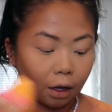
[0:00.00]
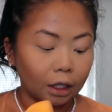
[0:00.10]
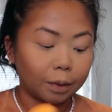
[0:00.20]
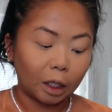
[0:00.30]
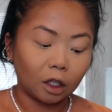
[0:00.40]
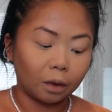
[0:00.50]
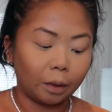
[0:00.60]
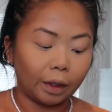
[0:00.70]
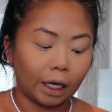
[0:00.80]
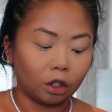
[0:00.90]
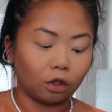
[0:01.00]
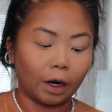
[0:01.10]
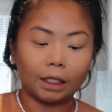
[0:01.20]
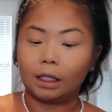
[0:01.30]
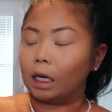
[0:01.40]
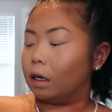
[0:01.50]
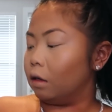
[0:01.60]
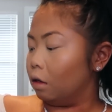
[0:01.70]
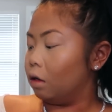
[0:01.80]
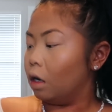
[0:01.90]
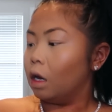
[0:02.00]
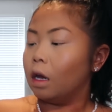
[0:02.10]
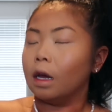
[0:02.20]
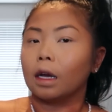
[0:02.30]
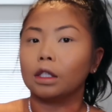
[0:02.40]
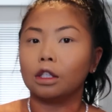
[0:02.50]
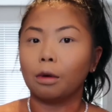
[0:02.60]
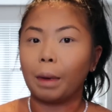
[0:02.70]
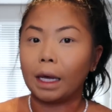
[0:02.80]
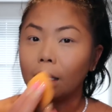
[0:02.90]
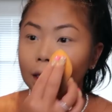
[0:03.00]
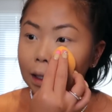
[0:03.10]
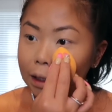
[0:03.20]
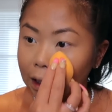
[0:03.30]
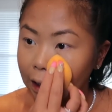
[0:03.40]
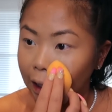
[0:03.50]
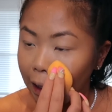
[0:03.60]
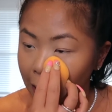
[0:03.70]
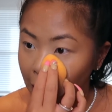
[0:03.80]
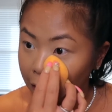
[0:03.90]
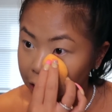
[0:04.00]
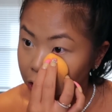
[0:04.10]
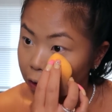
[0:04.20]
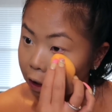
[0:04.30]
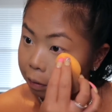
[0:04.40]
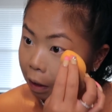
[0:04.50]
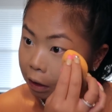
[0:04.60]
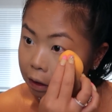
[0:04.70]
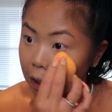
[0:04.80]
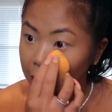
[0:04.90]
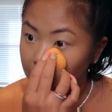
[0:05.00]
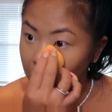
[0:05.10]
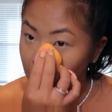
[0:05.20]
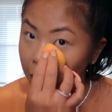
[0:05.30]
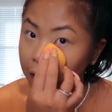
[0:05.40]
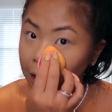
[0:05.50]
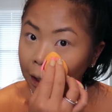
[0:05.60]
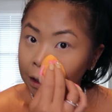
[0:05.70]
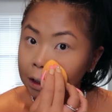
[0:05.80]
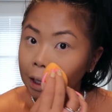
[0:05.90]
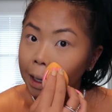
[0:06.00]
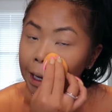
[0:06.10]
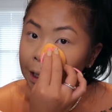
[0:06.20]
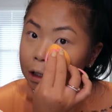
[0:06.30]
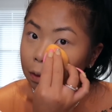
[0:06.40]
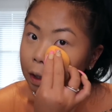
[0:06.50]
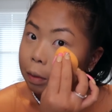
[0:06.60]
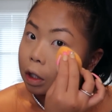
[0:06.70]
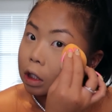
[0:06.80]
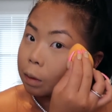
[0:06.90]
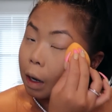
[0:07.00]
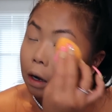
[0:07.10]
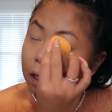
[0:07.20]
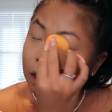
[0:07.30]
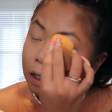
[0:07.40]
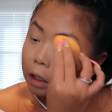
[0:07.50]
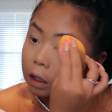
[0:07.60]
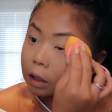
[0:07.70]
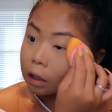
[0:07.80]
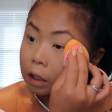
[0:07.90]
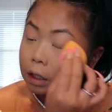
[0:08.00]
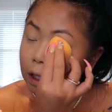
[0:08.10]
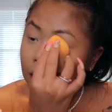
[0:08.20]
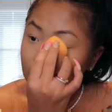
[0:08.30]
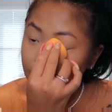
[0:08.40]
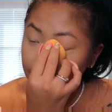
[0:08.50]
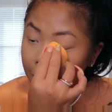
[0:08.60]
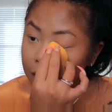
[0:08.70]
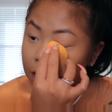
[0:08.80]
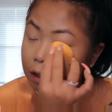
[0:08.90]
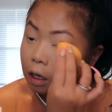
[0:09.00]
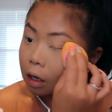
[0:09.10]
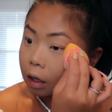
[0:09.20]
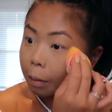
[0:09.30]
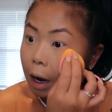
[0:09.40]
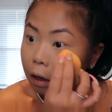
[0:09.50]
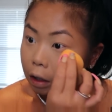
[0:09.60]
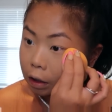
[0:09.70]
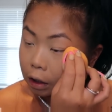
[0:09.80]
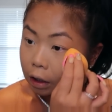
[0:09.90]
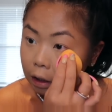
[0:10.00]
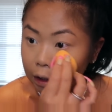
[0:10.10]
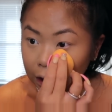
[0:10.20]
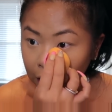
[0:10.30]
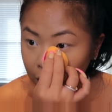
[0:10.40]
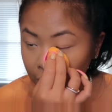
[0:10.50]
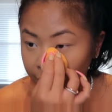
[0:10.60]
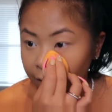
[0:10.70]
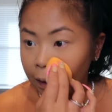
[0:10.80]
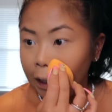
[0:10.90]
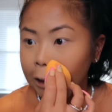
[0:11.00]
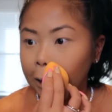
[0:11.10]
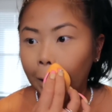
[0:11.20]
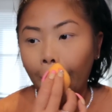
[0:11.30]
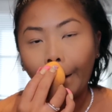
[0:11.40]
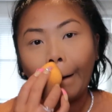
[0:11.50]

especially for people that has dry skin, because you know baking does cling onto dry spots and you don't want that. So when you push this powder into your skin, it melts the powder into the concealer and foundation.